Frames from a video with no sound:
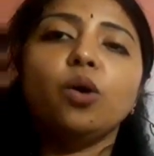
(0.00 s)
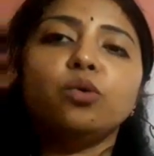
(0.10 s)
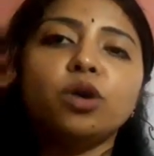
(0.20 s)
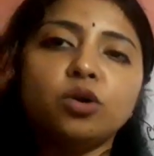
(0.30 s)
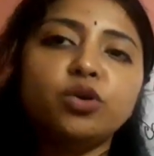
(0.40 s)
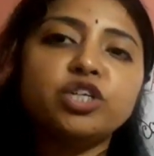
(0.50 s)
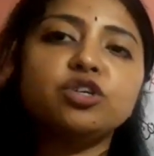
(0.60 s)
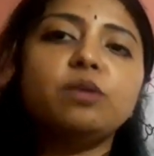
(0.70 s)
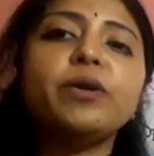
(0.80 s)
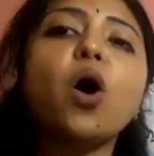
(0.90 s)
which
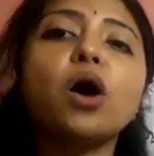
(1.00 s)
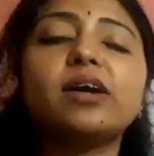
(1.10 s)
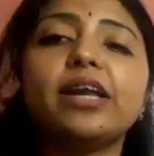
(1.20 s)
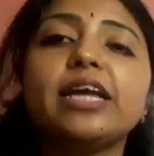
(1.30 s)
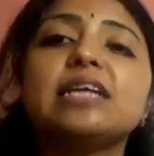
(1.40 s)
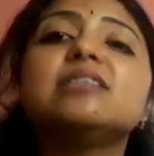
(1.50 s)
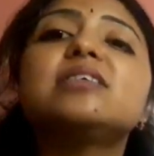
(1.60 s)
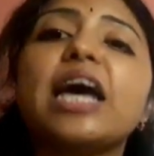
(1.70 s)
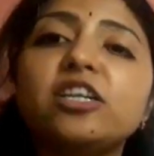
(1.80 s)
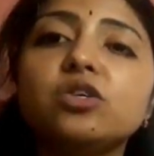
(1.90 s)
will be occurring in
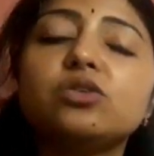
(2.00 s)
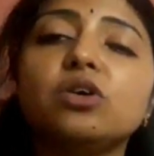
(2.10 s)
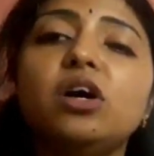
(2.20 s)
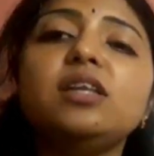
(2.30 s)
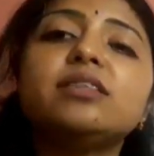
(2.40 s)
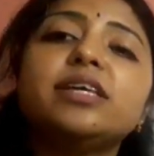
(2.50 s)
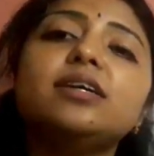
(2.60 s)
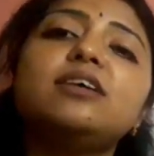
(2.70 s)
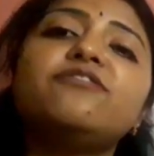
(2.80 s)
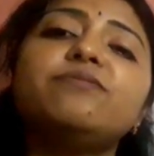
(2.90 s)
cytosol,
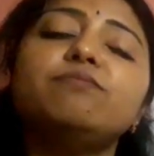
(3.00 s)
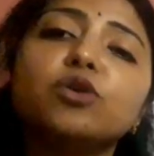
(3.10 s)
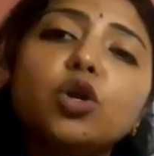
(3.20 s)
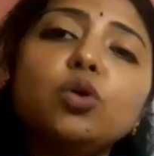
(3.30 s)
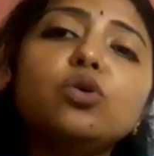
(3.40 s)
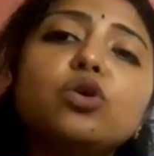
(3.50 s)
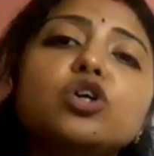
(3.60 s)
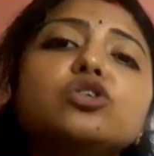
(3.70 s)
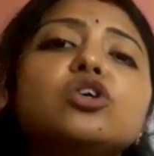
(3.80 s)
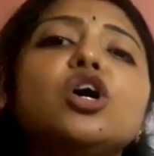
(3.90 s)
there
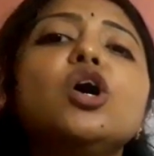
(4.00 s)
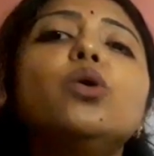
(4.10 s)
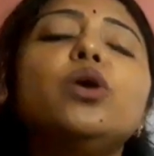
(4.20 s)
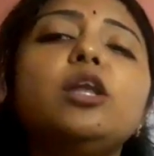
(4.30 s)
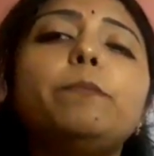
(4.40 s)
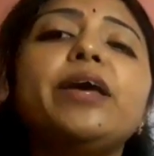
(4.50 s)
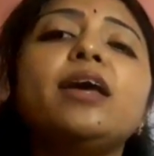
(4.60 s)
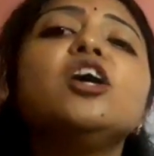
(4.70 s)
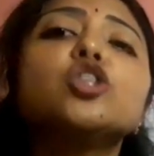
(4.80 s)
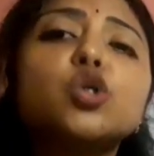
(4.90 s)
glucose will
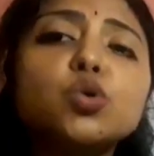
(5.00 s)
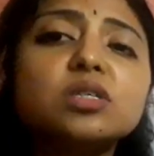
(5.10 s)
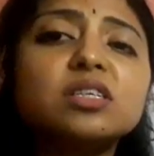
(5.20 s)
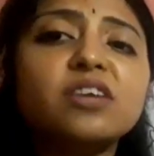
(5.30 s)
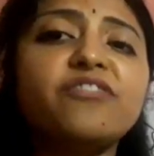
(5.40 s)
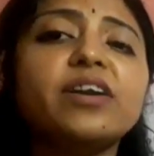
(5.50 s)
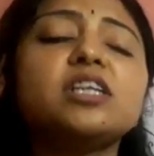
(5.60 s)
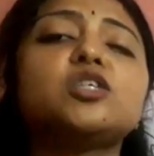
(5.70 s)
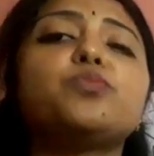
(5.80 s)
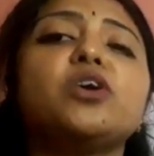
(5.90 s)
be, through
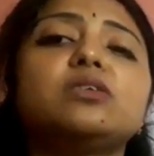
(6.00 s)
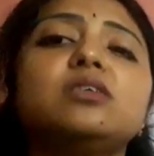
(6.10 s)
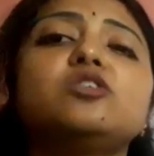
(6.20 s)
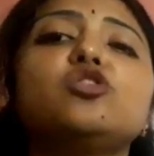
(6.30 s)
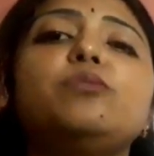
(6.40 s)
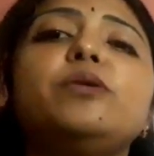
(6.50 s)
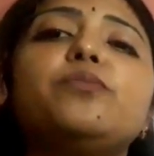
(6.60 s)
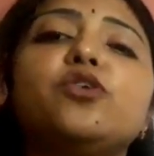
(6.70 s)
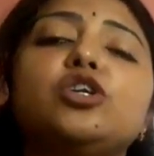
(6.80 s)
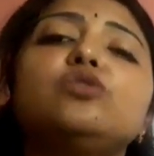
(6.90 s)
different process, will be
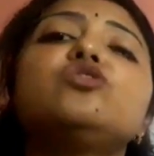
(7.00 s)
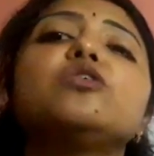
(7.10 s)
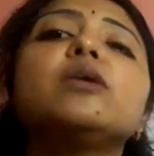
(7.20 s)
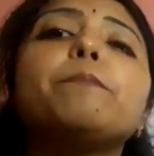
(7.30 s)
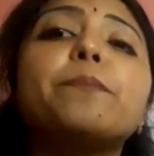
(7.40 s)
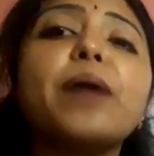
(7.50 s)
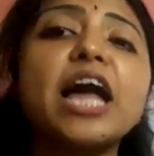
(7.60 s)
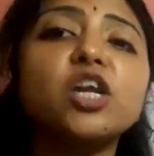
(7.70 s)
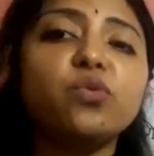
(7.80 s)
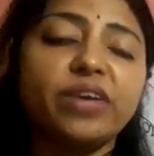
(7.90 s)
producing
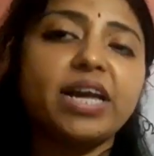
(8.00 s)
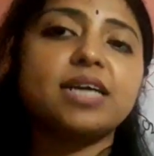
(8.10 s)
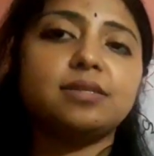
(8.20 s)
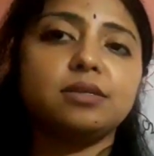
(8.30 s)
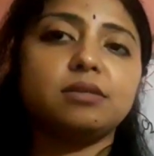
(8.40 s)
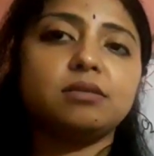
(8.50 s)
pyruvic acid.